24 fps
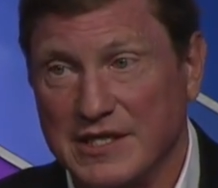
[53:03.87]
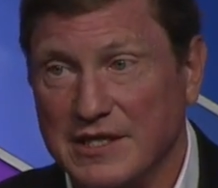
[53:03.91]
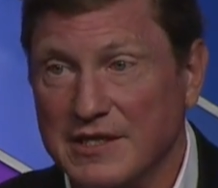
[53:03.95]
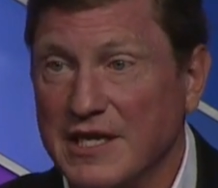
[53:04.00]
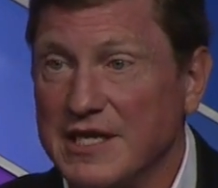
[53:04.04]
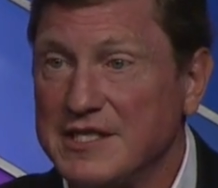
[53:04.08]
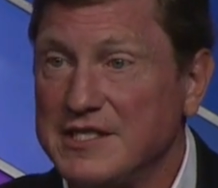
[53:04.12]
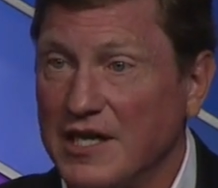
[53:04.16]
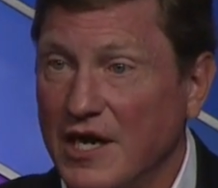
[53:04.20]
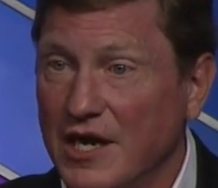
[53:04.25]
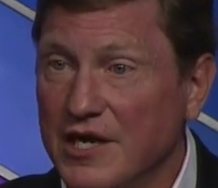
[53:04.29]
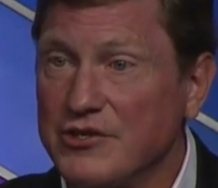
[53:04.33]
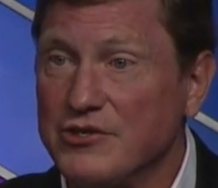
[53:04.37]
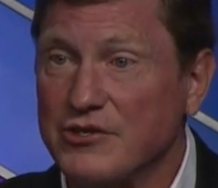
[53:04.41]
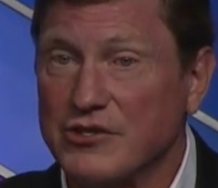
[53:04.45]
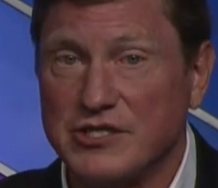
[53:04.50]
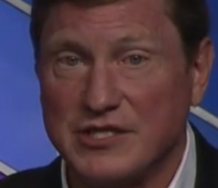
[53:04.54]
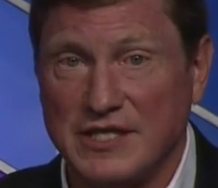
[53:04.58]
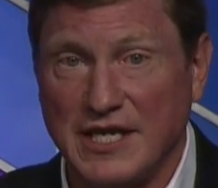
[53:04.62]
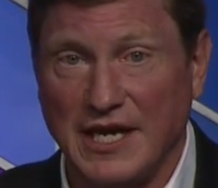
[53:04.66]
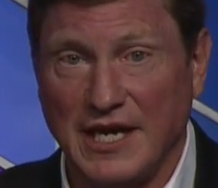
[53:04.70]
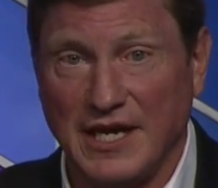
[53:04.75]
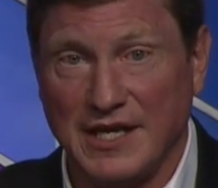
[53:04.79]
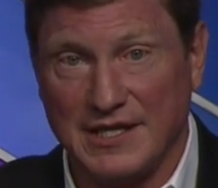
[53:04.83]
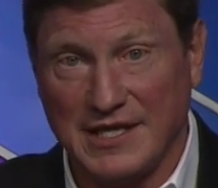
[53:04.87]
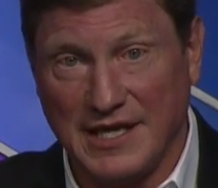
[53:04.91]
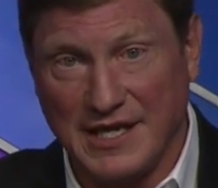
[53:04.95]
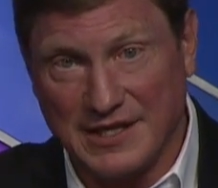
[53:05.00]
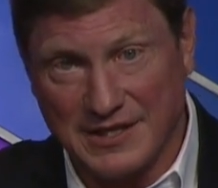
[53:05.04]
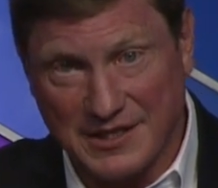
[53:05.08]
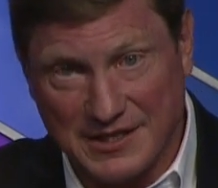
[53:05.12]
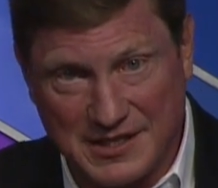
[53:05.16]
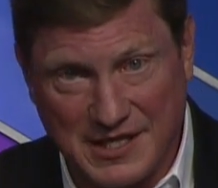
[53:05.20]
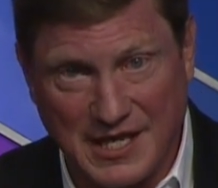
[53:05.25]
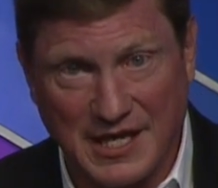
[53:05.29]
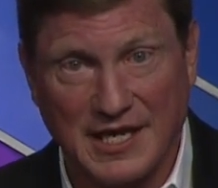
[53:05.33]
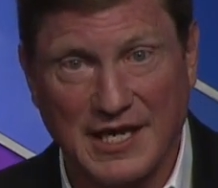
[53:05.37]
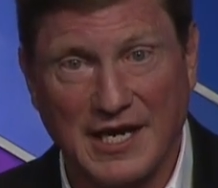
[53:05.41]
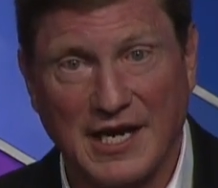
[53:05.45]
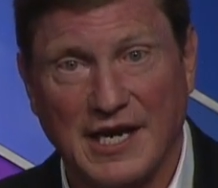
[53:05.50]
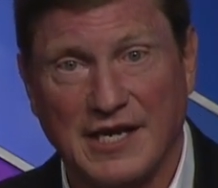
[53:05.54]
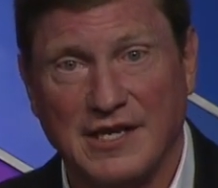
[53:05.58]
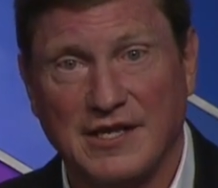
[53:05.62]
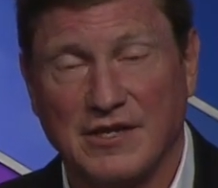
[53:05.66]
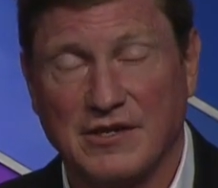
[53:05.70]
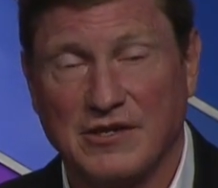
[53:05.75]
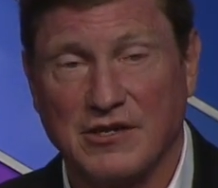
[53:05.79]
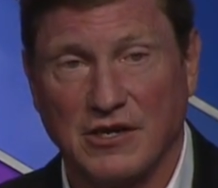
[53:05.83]
let's understand that, let's get
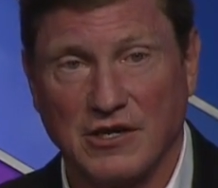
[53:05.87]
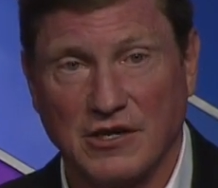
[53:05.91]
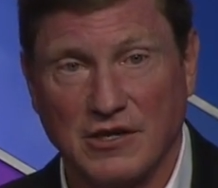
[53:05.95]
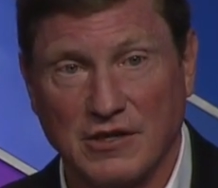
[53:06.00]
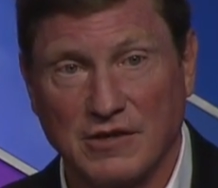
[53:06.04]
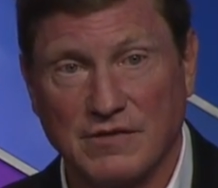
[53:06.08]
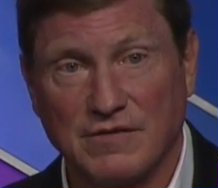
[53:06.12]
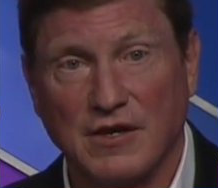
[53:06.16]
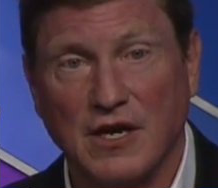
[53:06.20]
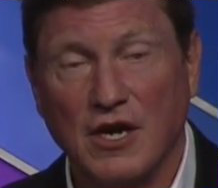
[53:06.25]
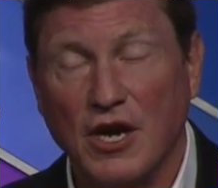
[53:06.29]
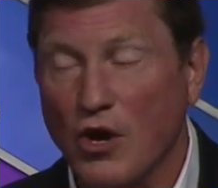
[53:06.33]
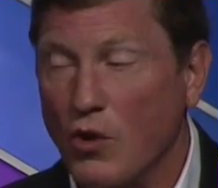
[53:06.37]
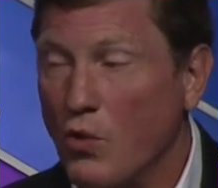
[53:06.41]
ahead of the curve.